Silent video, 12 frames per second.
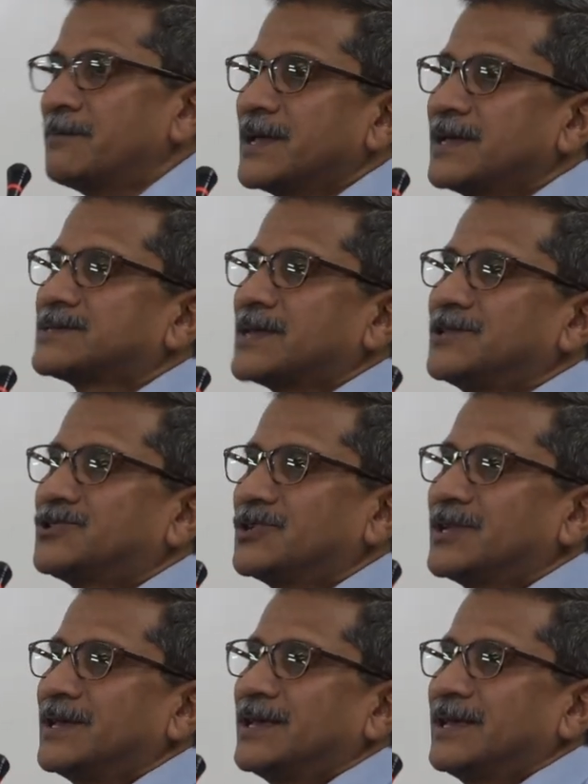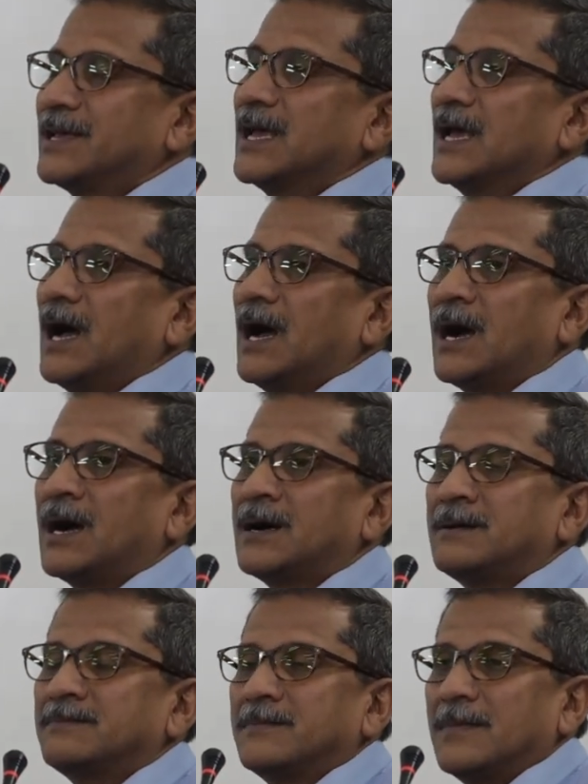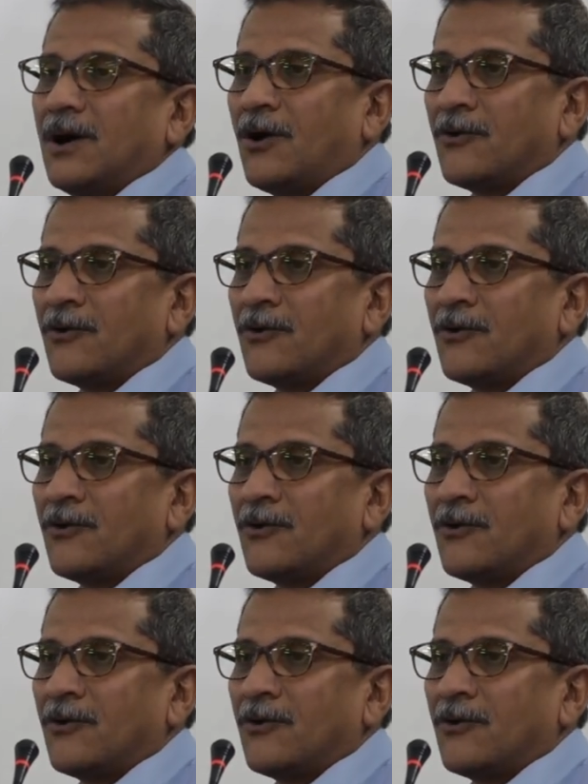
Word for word: coming century um,